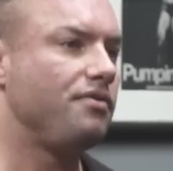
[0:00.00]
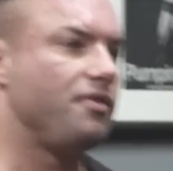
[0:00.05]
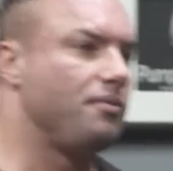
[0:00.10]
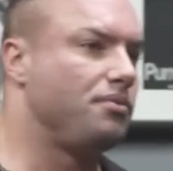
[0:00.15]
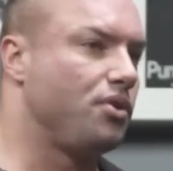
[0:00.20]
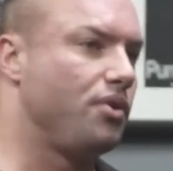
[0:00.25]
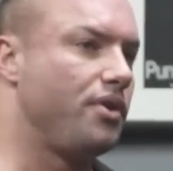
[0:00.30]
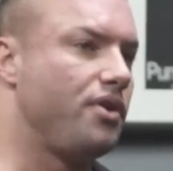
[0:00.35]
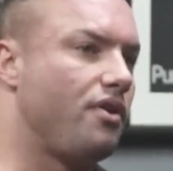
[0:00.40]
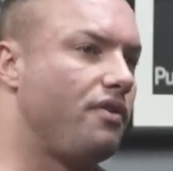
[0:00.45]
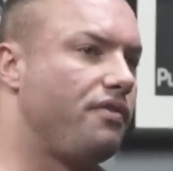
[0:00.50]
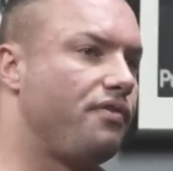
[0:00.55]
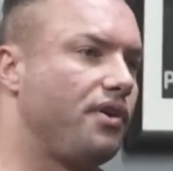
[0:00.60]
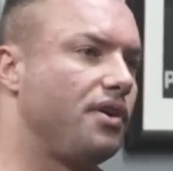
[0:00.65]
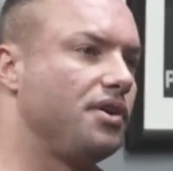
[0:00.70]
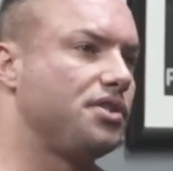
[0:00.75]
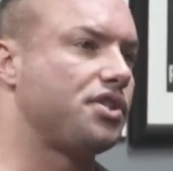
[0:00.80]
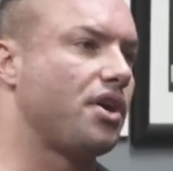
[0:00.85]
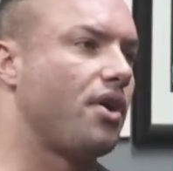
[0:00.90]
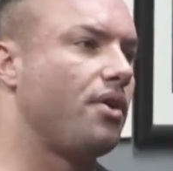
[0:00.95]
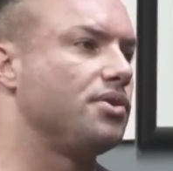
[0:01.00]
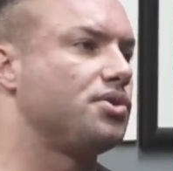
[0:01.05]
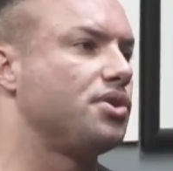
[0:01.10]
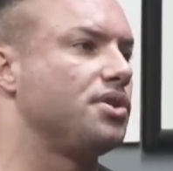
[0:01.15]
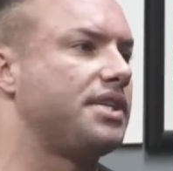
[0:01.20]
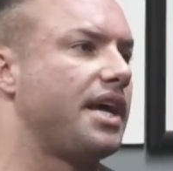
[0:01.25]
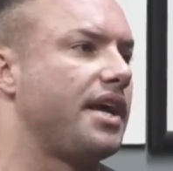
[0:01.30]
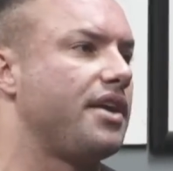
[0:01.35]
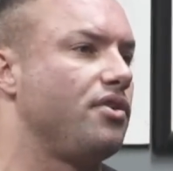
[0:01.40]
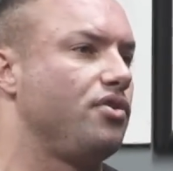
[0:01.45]
from doing your first show, it should
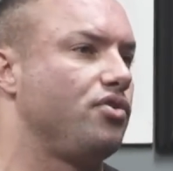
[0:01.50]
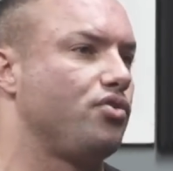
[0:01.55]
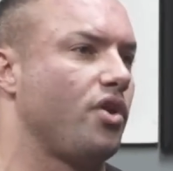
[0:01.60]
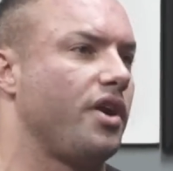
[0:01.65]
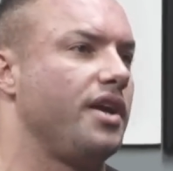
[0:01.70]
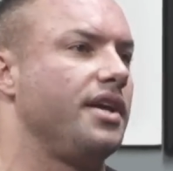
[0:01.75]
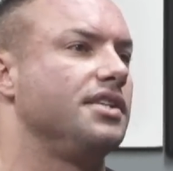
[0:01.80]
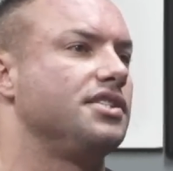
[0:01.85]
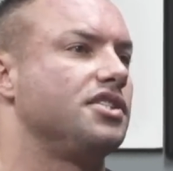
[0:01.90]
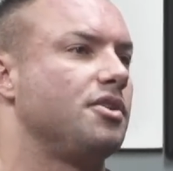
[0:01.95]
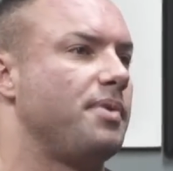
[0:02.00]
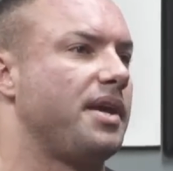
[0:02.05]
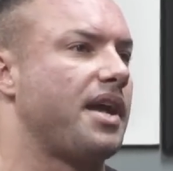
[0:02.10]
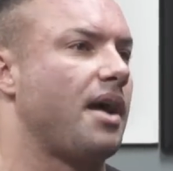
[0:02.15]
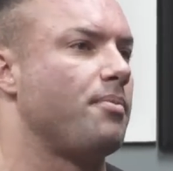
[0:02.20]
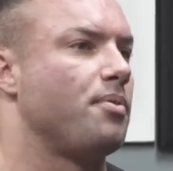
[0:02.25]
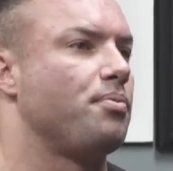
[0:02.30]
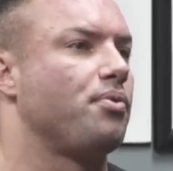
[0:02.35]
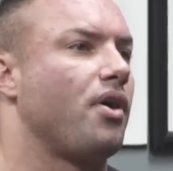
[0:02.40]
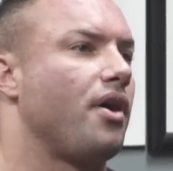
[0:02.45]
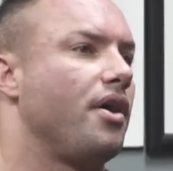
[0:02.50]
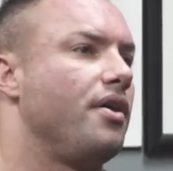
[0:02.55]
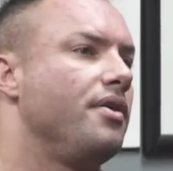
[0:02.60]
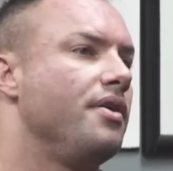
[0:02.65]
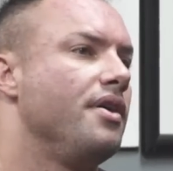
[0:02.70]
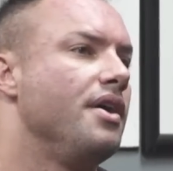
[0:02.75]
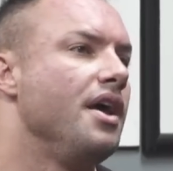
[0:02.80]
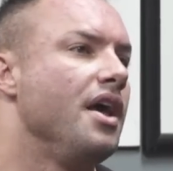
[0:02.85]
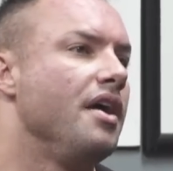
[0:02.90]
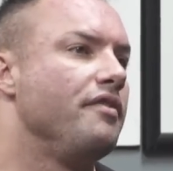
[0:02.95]
take you 3 years to become a pro. If
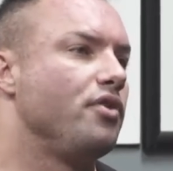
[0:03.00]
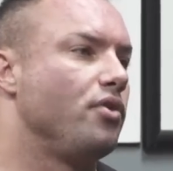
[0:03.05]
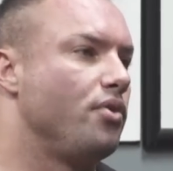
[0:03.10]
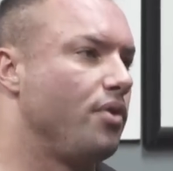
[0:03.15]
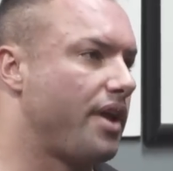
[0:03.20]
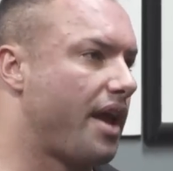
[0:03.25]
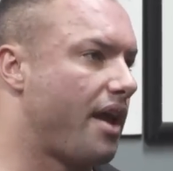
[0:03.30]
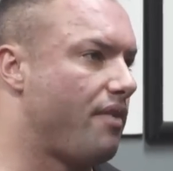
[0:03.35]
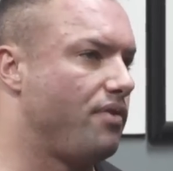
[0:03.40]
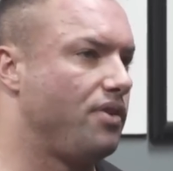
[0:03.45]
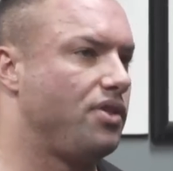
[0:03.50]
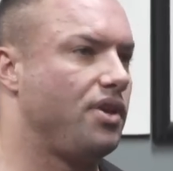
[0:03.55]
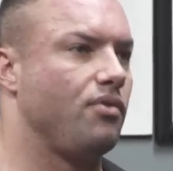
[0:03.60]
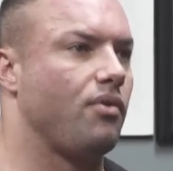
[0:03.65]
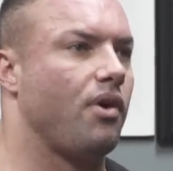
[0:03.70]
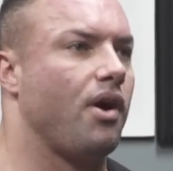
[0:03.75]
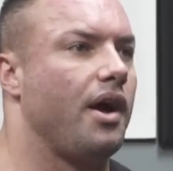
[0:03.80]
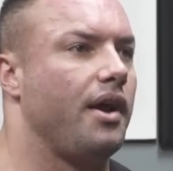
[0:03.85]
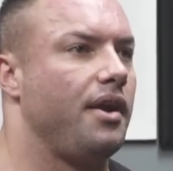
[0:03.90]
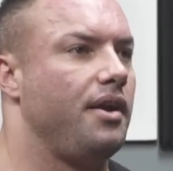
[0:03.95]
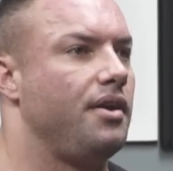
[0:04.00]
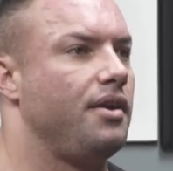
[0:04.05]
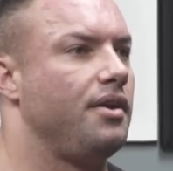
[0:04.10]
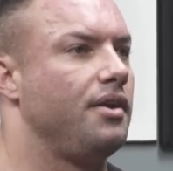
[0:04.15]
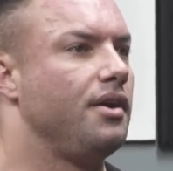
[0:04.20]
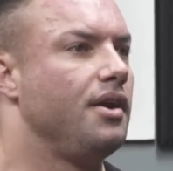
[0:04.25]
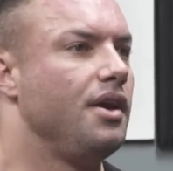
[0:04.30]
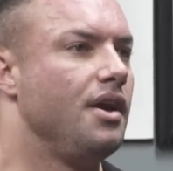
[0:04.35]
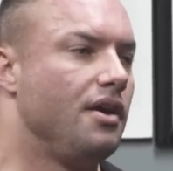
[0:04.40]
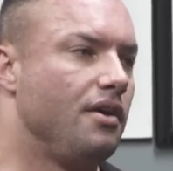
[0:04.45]
you're doing everything right,
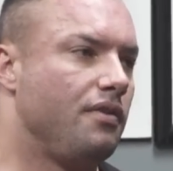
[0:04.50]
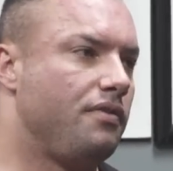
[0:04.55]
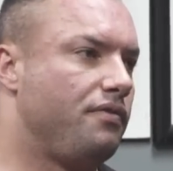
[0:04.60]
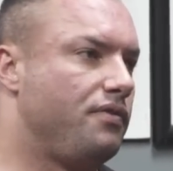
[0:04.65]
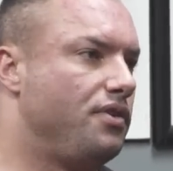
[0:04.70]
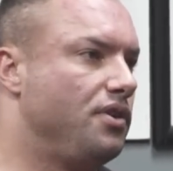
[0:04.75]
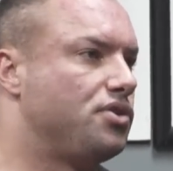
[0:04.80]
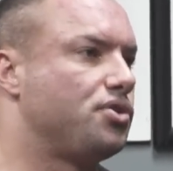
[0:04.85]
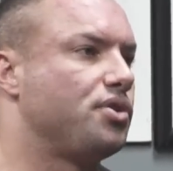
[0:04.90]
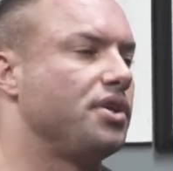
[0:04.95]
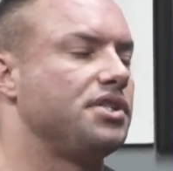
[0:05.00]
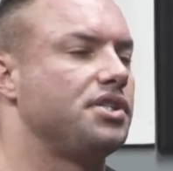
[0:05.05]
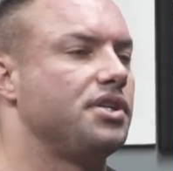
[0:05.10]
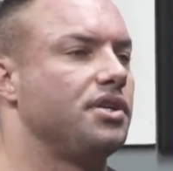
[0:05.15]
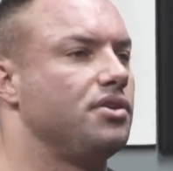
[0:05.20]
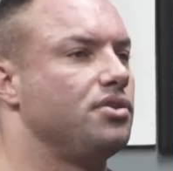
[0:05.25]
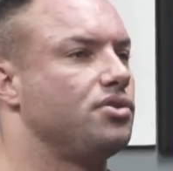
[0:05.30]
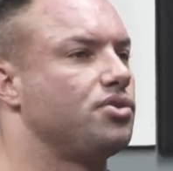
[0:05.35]
nutrition,